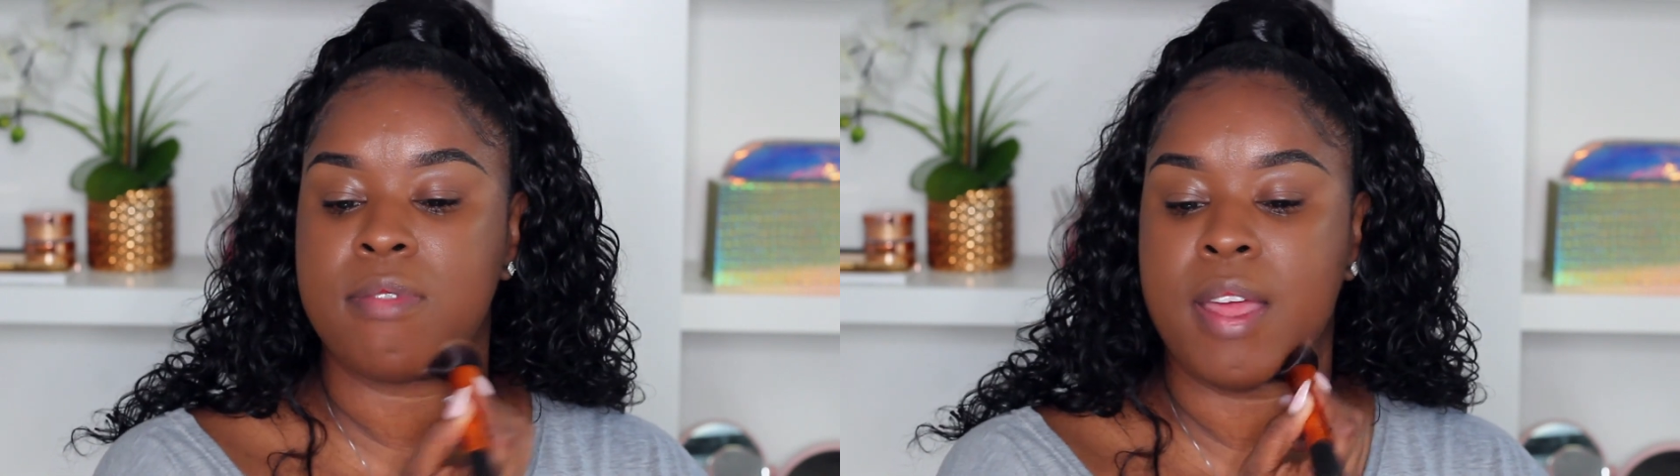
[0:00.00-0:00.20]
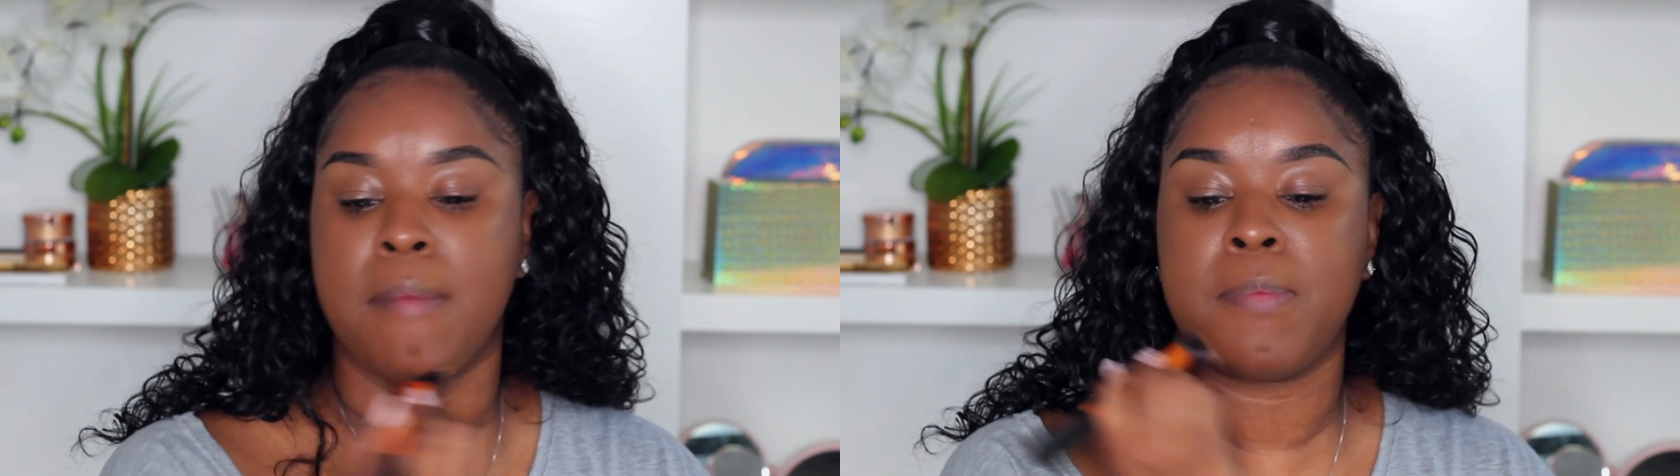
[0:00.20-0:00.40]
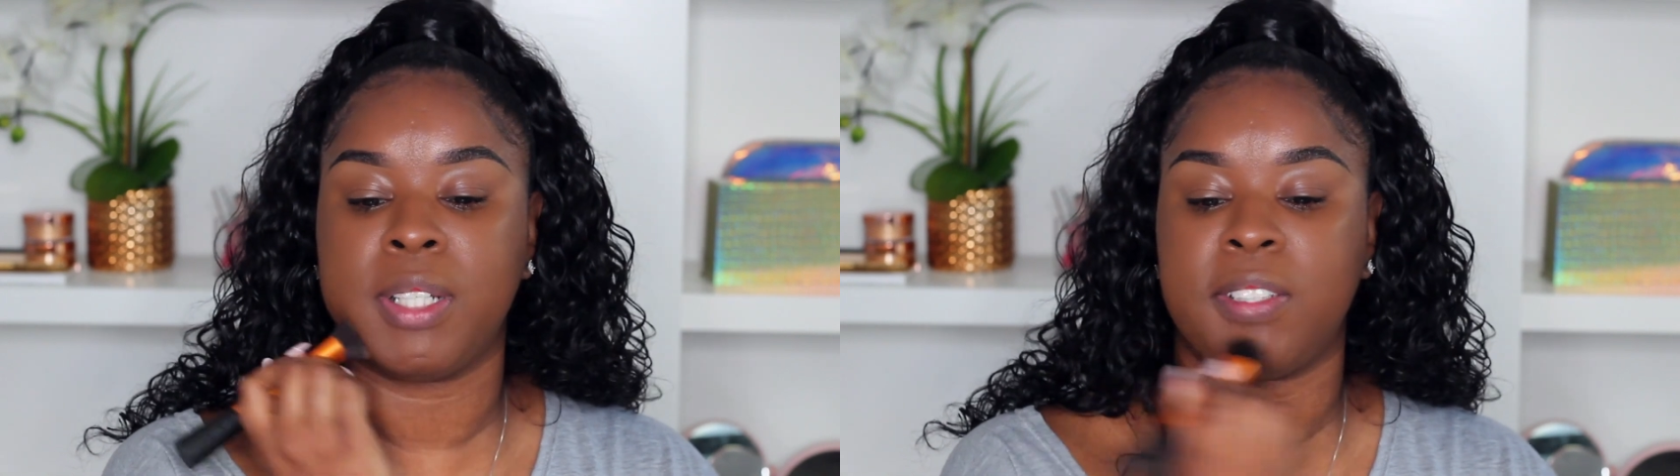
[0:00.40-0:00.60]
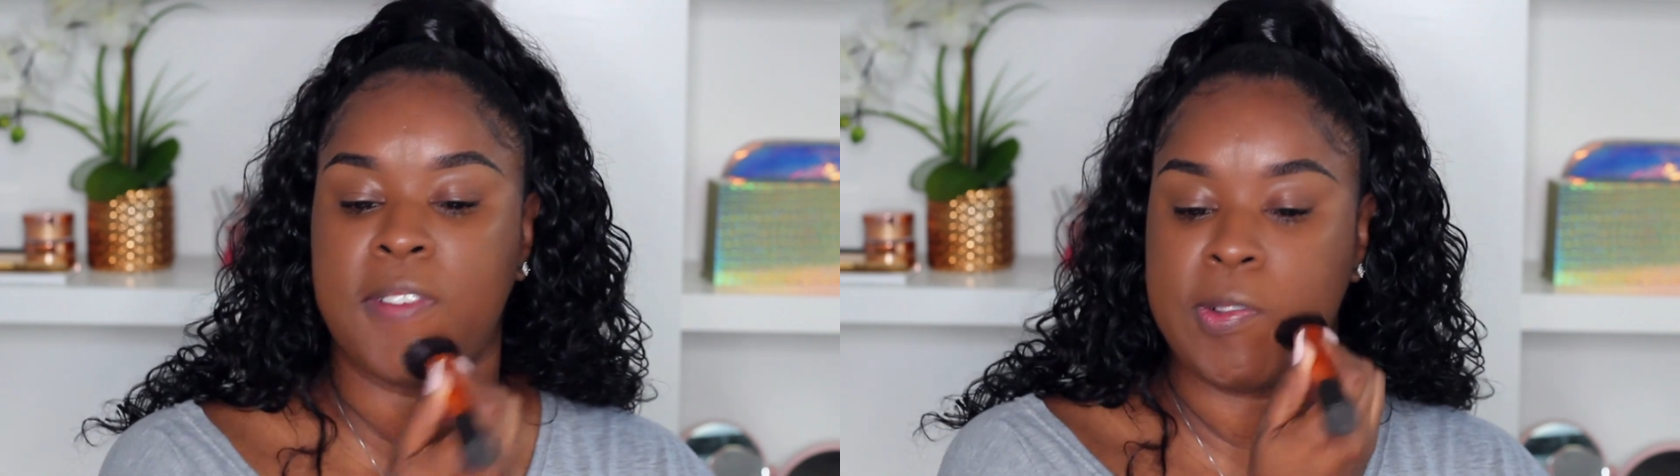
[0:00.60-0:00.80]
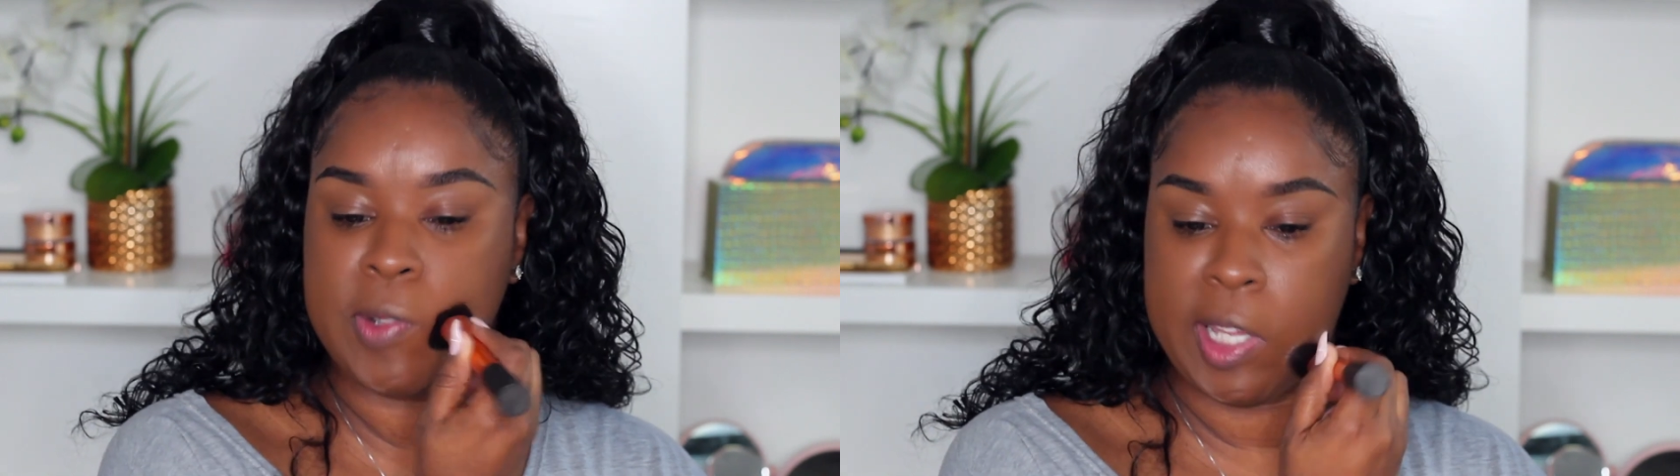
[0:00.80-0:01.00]
that much
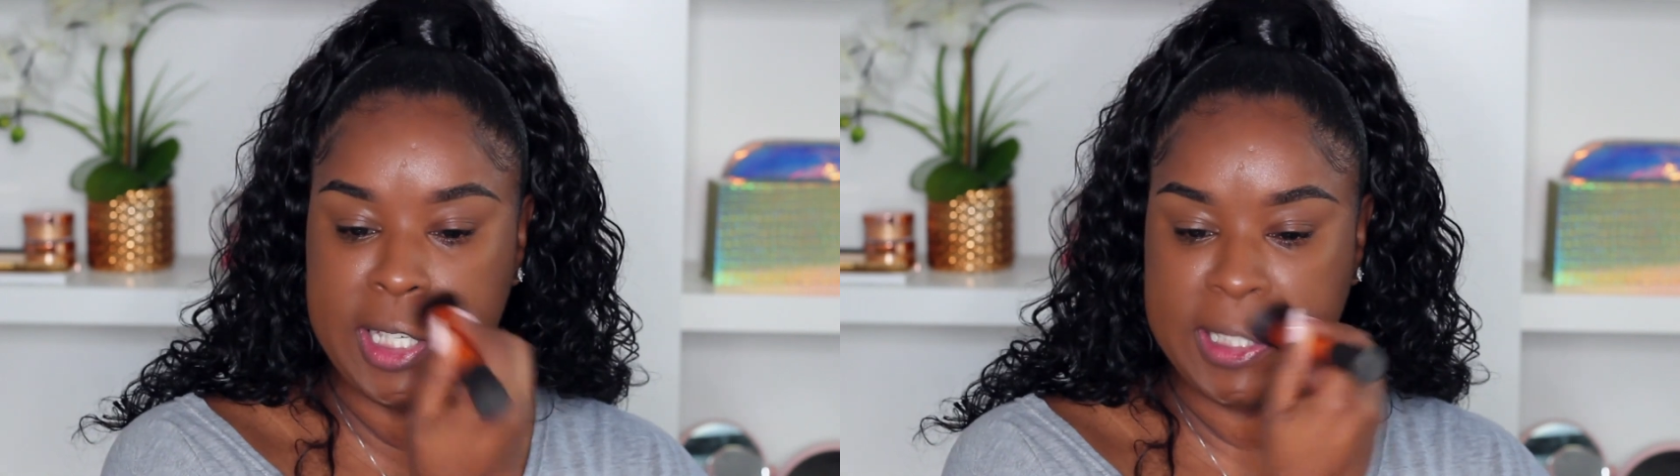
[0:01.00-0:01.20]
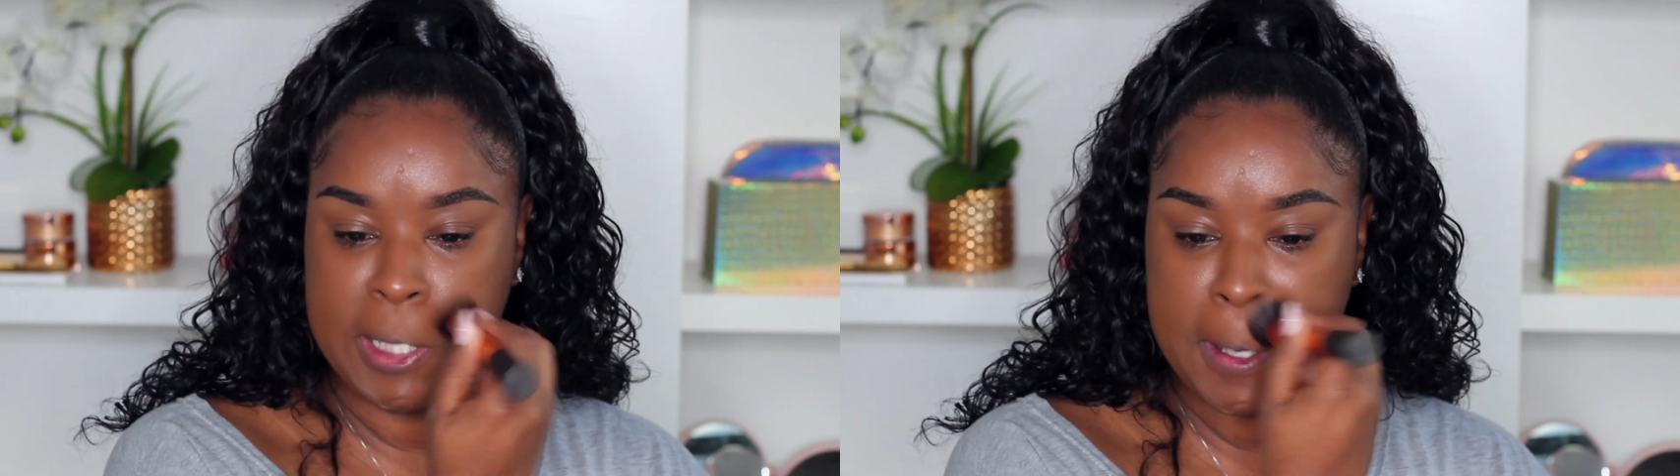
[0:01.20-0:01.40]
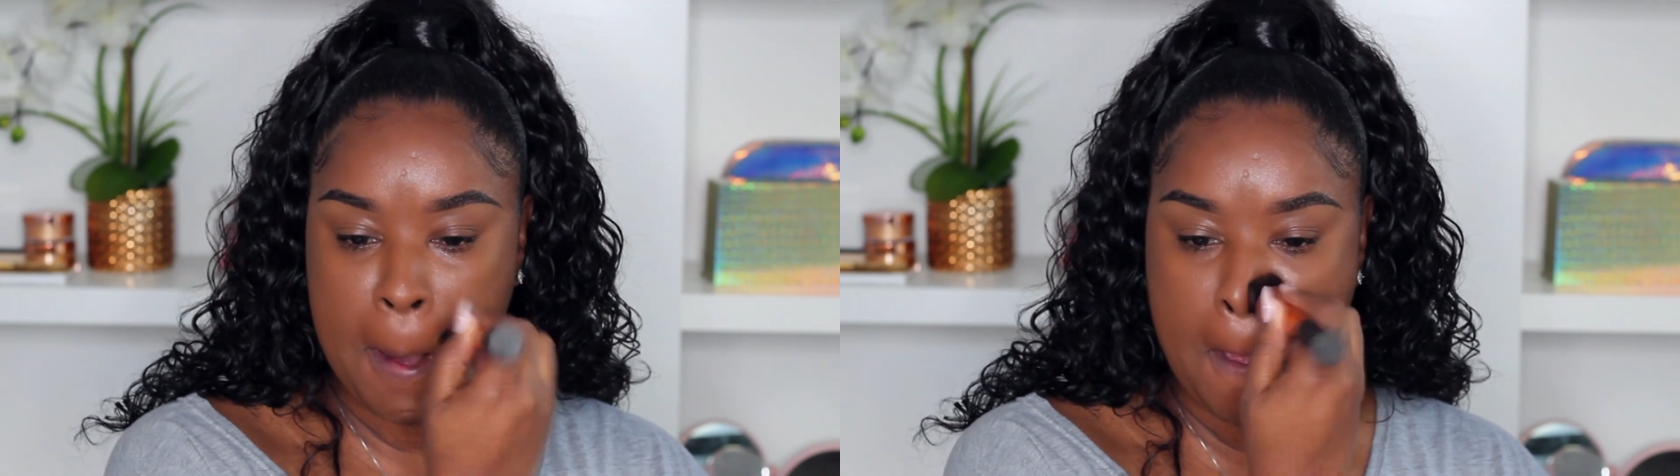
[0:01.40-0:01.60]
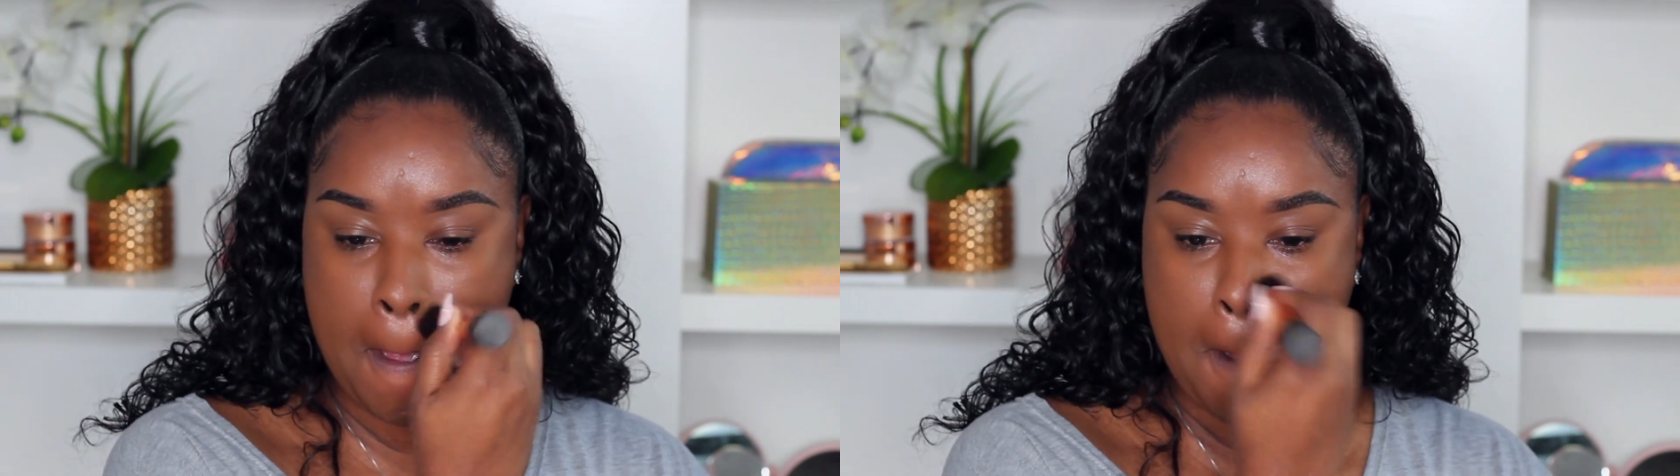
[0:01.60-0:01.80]
foundation.